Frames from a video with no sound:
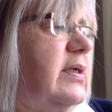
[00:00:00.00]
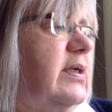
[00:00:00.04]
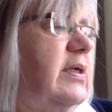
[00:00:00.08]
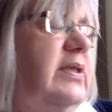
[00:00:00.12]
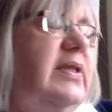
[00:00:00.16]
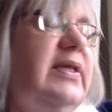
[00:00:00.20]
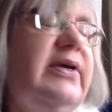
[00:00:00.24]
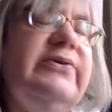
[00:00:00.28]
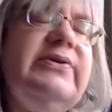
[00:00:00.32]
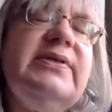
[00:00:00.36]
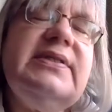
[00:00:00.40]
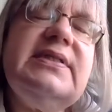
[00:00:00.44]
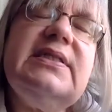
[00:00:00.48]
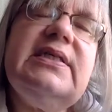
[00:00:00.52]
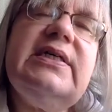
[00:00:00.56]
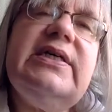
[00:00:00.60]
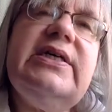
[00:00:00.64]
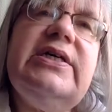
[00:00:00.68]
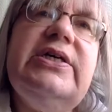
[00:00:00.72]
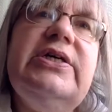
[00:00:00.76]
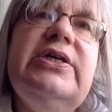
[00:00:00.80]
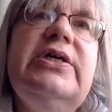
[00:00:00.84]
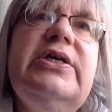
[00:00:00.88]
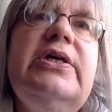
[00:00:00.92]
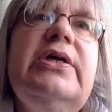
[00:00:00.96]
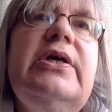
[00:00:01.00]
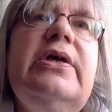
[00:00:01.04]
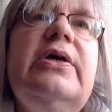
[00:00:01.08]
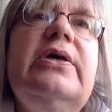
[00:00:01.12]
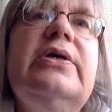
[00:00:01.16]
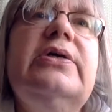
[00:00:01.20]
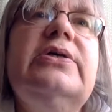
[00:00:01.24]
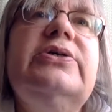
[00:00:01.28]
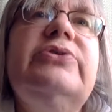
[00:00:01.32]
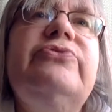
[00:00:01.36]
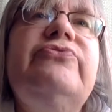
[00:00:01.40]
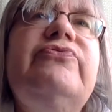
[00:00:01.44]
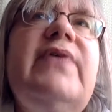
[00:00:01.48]
There is
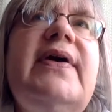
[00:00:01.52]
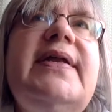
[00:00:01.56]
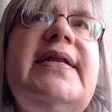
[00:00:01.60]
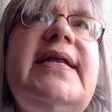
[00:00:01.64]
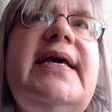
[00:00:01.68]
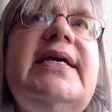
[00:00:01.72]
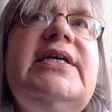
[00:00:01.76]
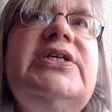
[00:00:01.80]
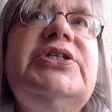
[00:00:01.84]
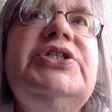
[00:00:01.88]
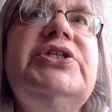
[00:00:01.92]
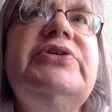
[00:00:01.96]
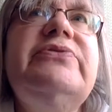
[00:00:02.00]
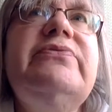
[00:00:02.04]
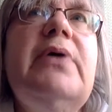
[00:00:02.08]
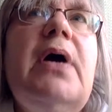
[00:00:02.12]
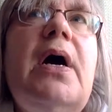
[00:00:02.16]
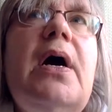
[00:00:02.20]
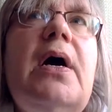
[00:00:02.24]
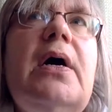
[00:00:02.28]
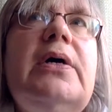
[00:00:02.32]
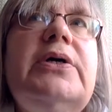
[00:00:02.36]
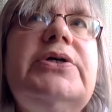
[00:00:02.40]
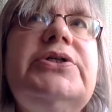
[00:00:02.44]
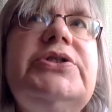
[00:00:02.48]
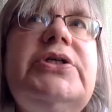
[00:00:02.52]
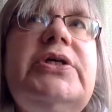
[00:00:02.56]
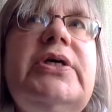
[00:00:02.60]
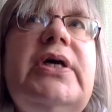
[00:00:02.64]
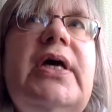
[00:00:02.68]
René Girard,